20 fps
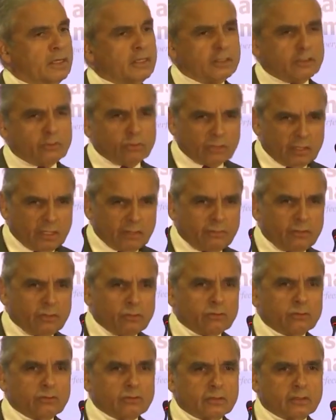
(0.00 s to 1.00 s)
is to give
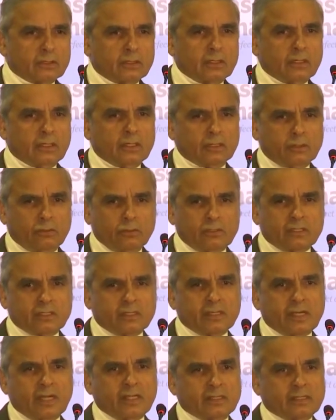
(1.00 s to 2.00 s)
you a good
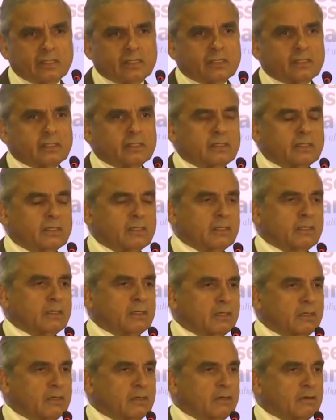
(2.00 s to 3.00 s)
sense
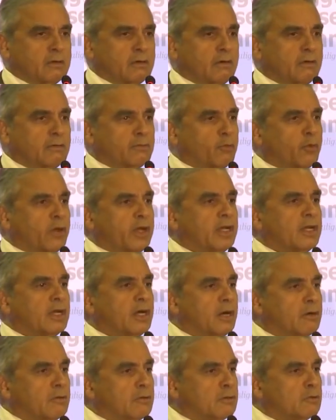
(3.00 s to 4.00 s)
of
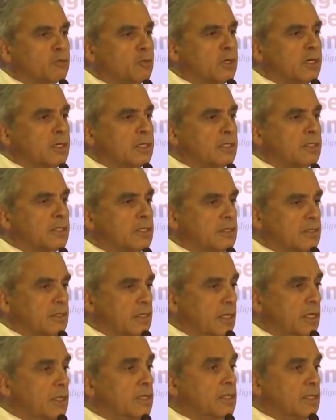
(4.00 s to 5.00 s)
where our world
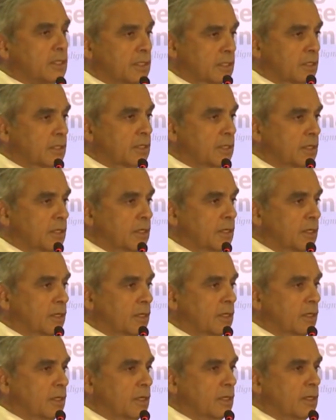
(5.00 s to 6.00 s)
is heading.
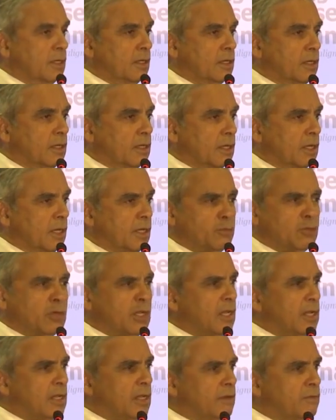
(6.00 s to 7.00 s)
And
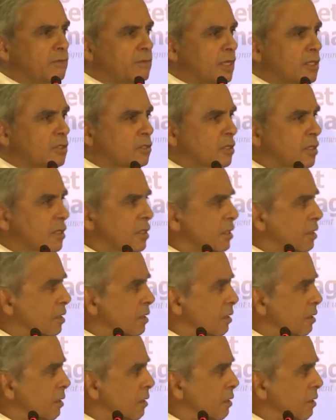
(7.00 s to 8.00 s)
we live
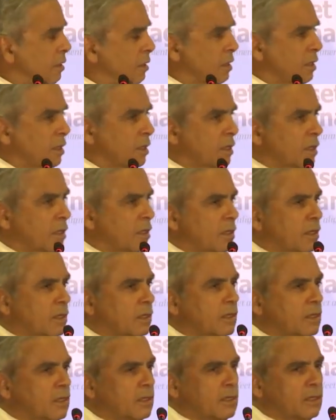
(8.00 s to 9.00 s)
actually
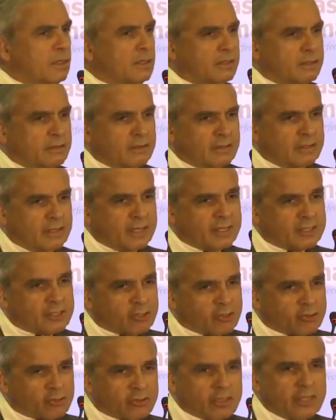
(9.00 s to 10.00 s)
in
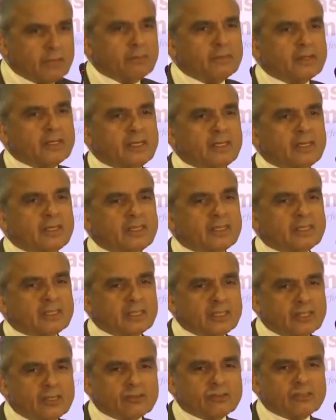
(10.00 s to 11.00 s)
extremely
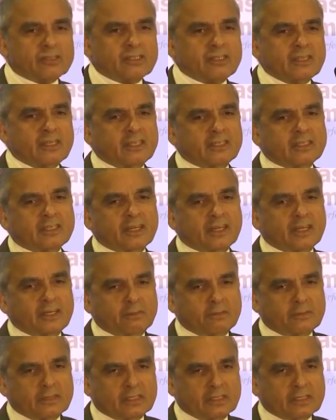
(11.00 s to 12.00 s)
interesting
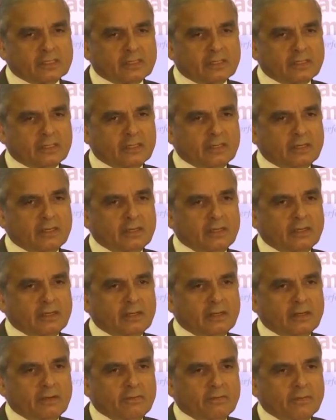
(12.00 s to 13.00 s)
times.
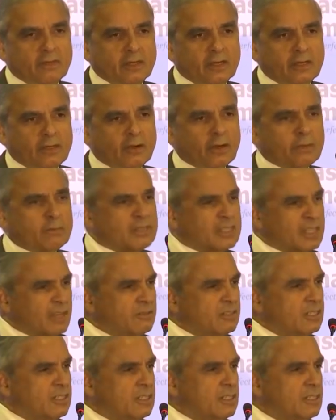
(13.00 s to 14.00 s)
You know, I'm
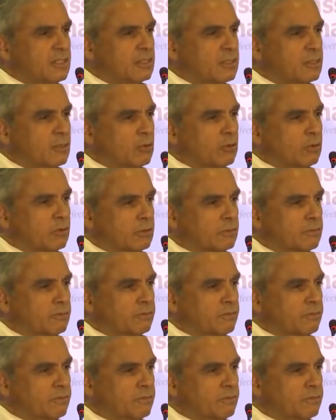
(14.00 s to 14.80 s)
70 years old.